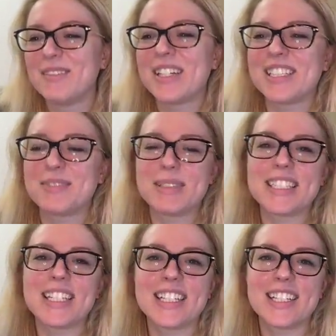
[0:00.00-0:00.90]
My husband's
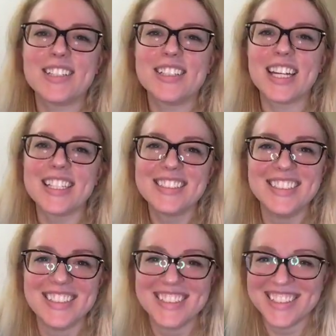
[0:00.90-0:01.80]
like, are you done?
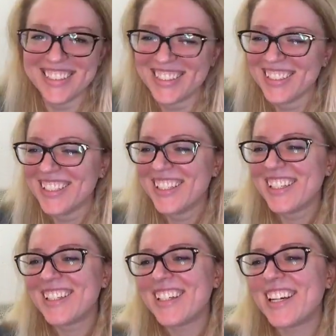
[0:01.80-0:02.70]

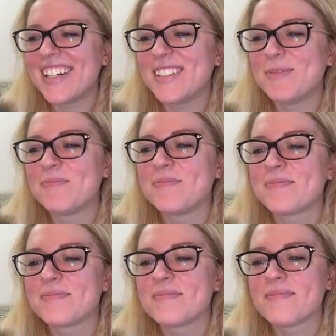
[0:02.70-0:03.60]

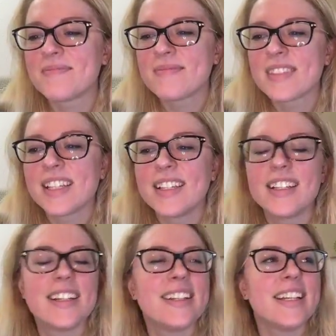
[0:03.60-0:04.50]

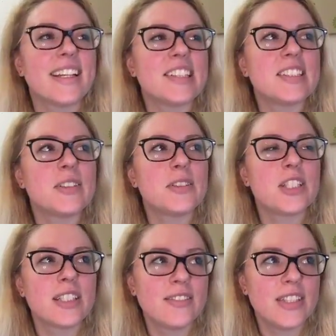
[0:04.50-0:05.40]
Yeah, so
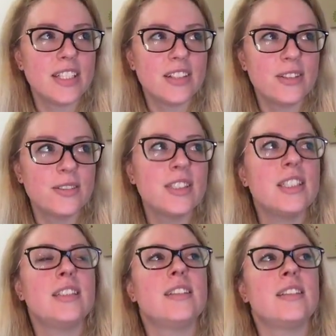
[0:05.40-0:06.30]
share the video.
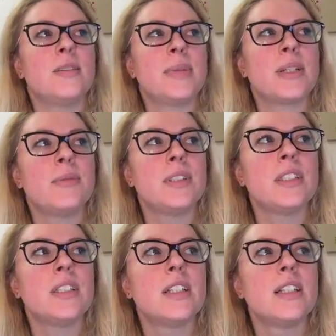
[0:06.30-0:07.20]
I'll pick a winner.
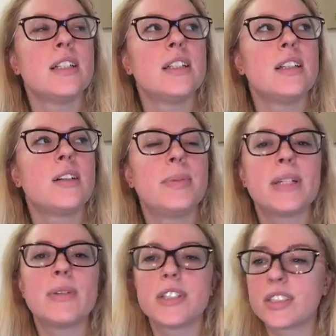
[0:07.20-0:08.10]
I'll
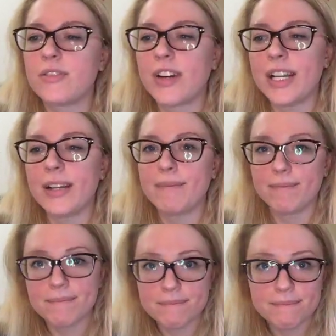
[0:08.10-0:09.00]
pick winners on Friday.
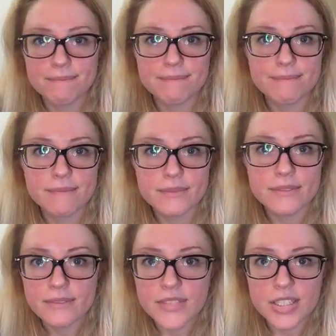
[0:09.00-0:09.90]

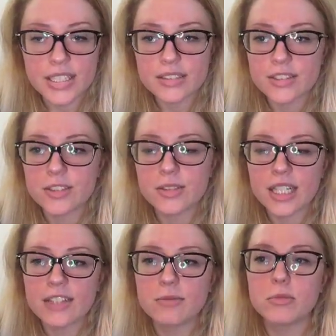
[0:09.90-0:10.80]
Okay, so you will
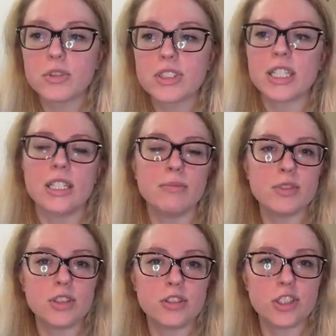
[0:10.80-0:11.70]
have more time
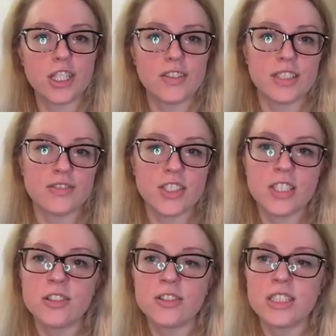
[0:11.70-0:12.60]
to share this
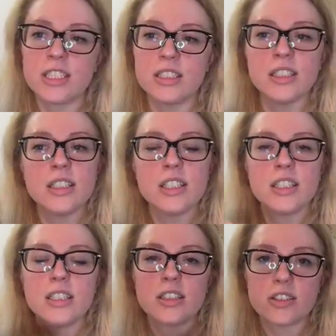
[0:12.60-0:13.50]
video than
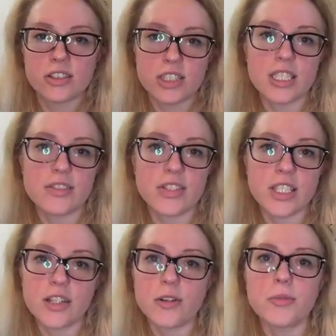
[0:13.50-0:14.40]
Thursday's
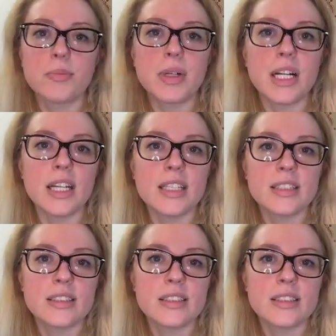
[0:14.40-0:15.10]
video, but